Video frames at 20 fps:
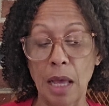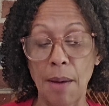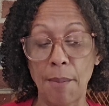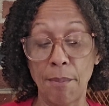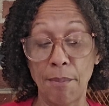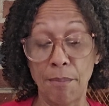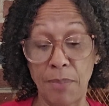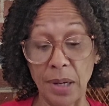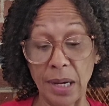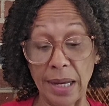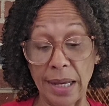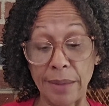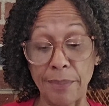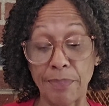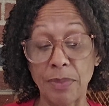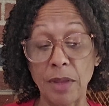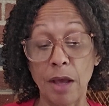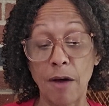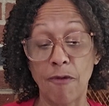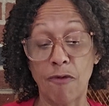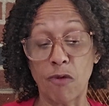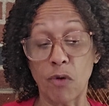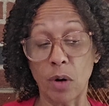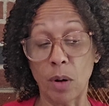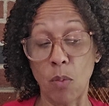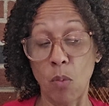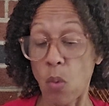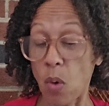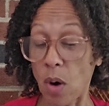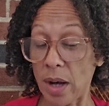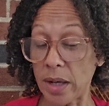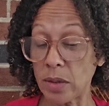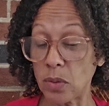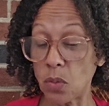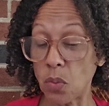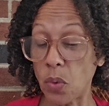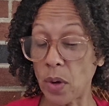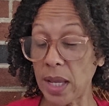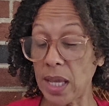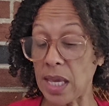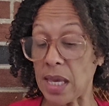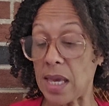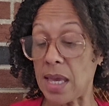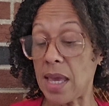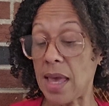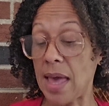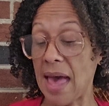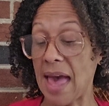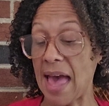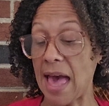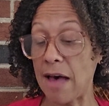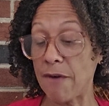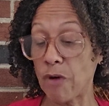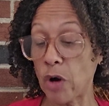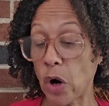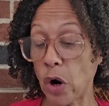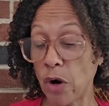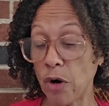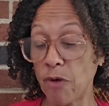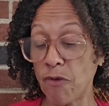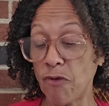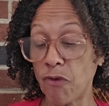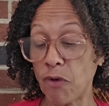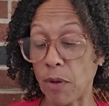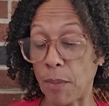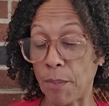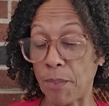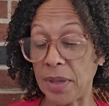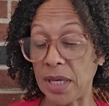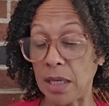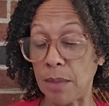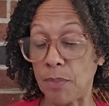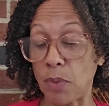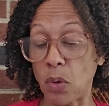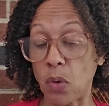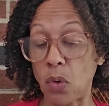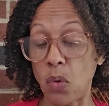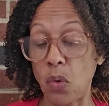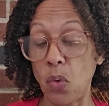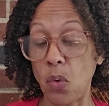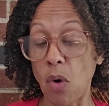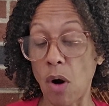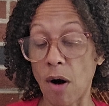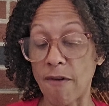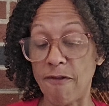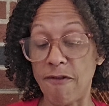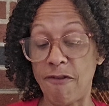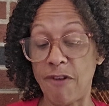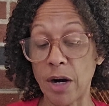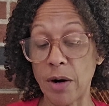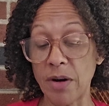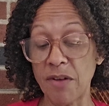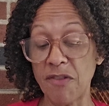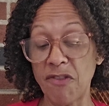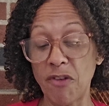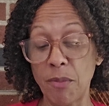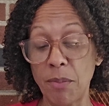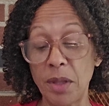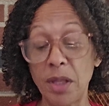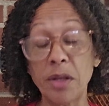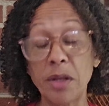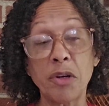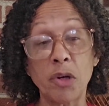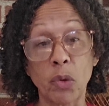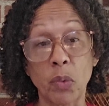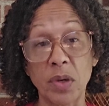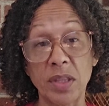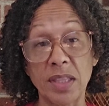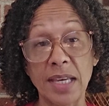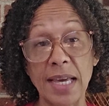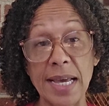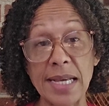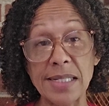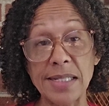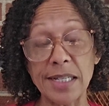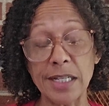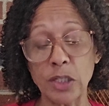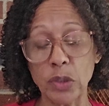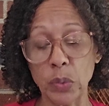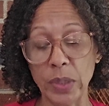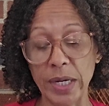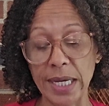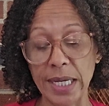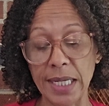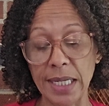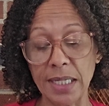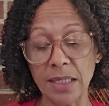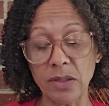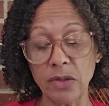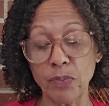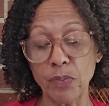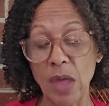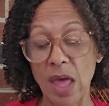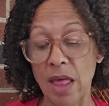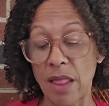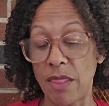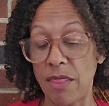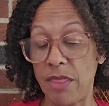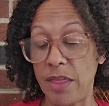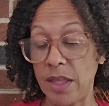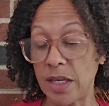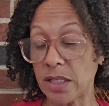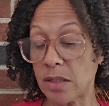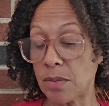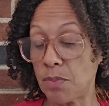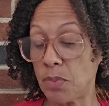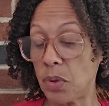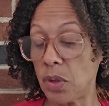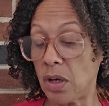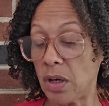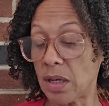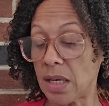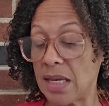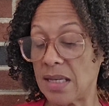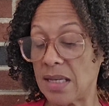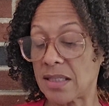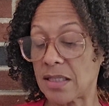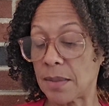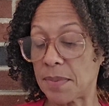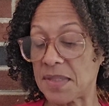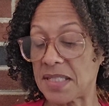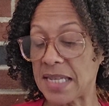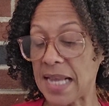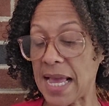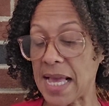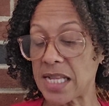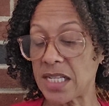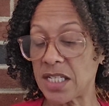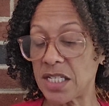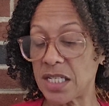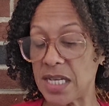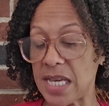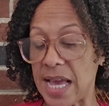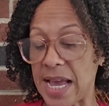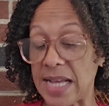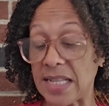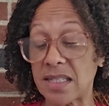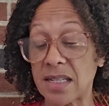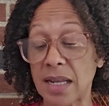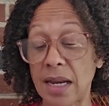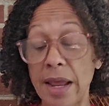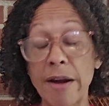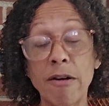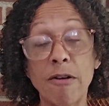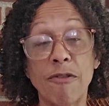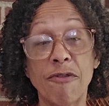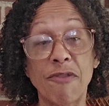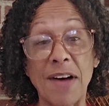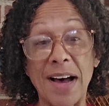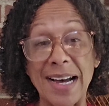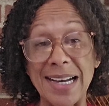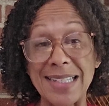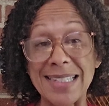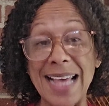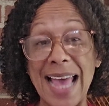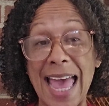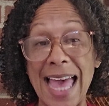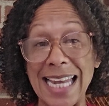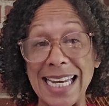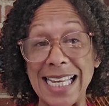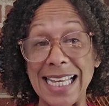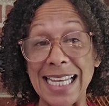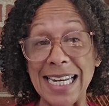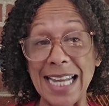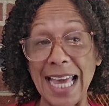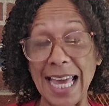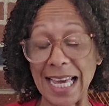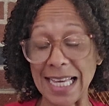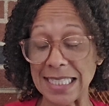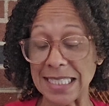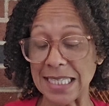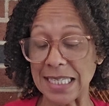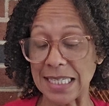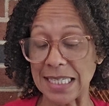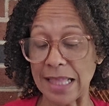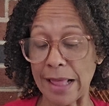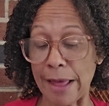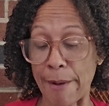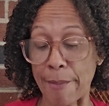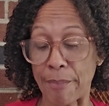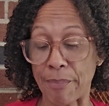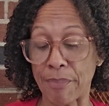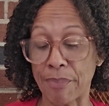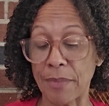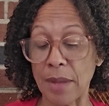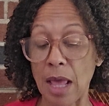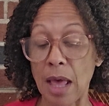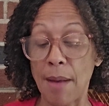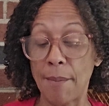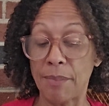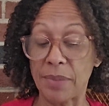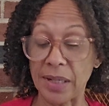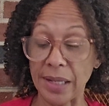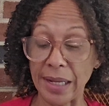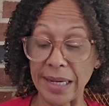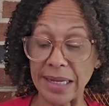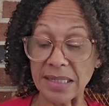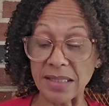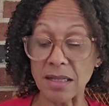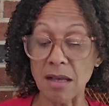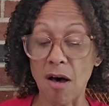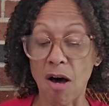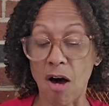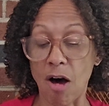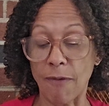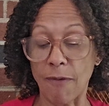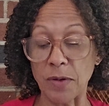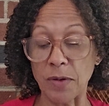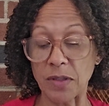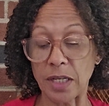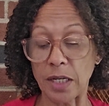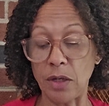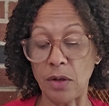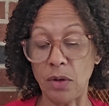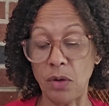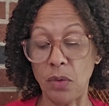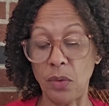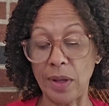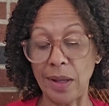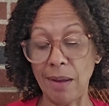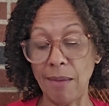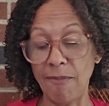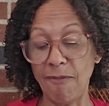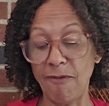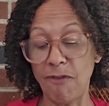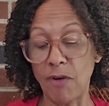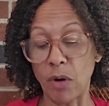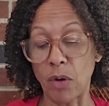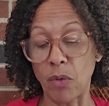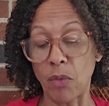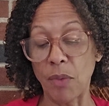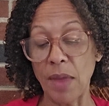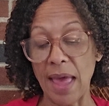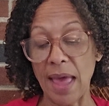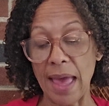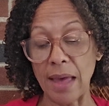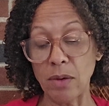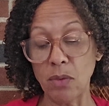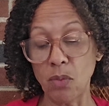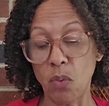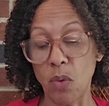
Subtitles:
But from what we have heard from people who are very familiar with Cayce's readings, this book substantiates, clarifies, and enhances them, plus offers a new info and